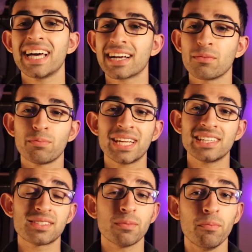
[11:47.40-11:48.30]
that
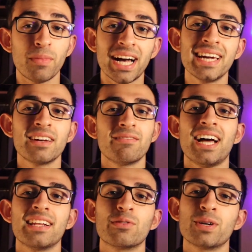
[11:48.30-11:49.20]
completes my
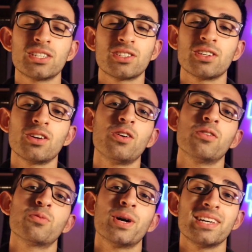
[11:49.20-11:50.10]
evaluation
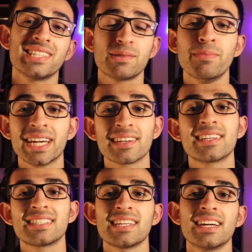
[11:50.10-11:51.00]
of whether it's better
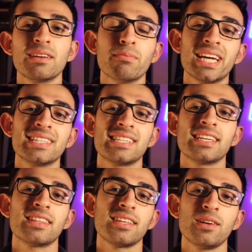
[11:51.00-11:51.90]
to study
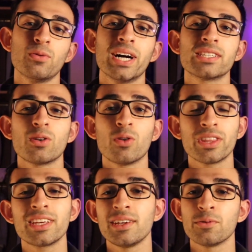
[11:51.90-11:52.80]
medicine in the US or
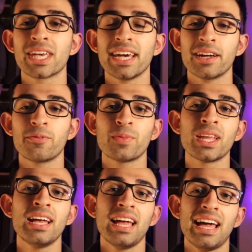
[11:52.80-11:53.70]
the UK.
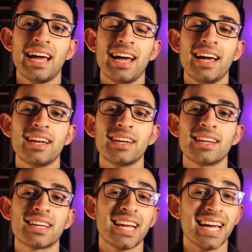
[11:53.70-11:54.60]

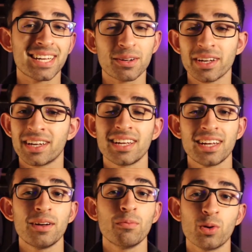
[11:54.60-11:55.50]
And like
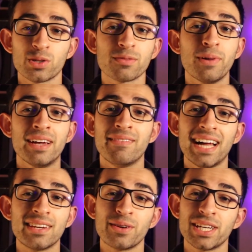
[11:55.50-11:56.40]
most of my
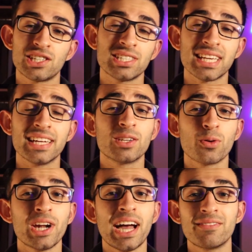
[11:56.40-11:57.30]
evaluations, I
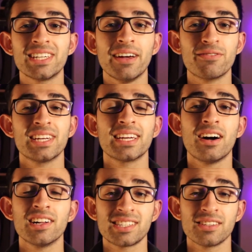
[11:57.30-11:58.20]
don't have a definite
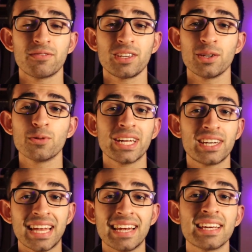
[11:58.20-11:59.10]
answer for you.
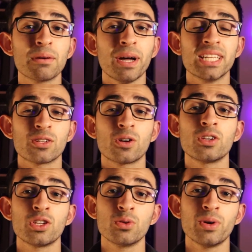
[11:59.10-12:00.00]
It really depends
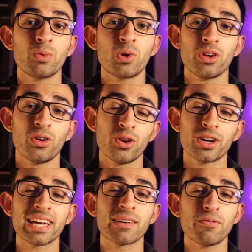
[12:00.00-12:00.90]
on you and what you're
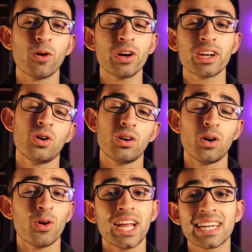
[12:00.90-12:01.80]
looking for. All